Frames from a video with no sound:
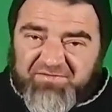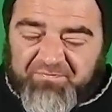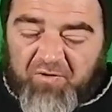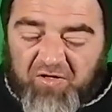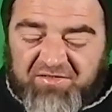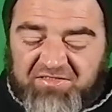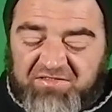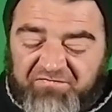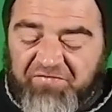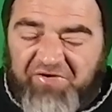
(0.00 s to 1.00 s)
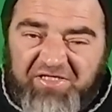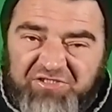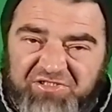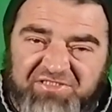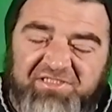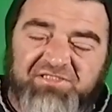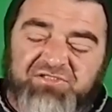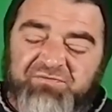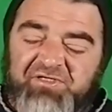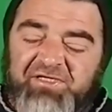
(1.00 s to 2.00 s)
this box is very interesting
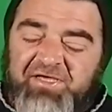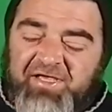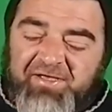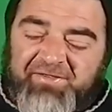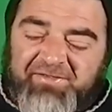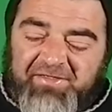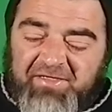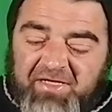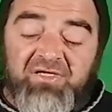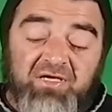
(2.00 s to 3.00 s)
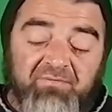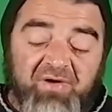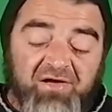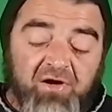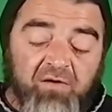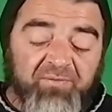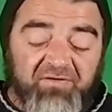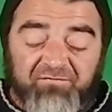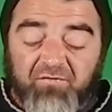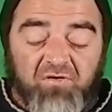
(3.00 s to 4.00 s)
to me and thinking about
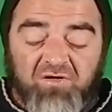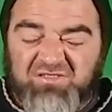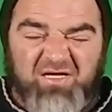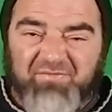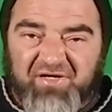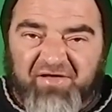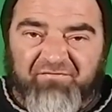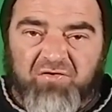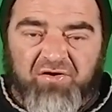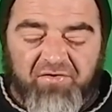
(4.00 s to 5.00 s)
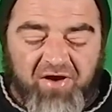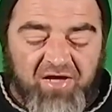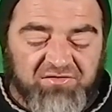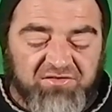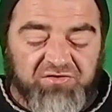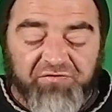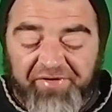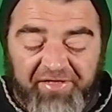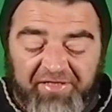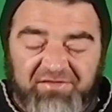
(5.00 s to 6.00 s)
opening for a long time I never got around to
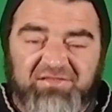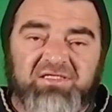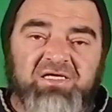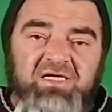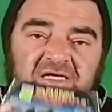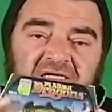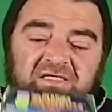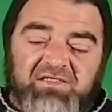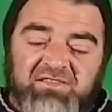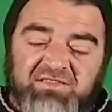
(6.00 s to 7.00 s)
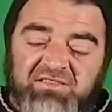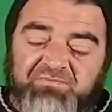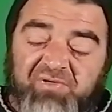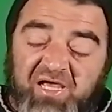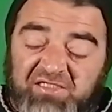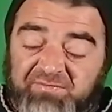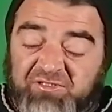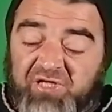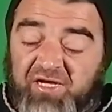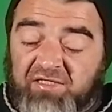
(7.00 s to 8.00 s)
doing it. This is
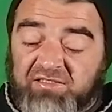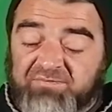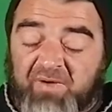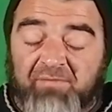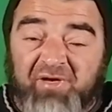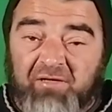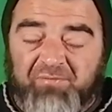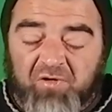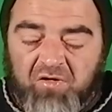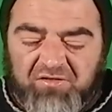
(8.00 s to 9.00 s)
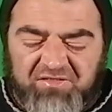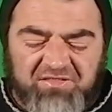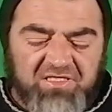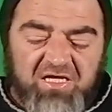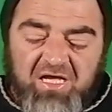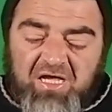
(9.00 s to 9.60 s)
Plasma Dragons by Mega Bloks.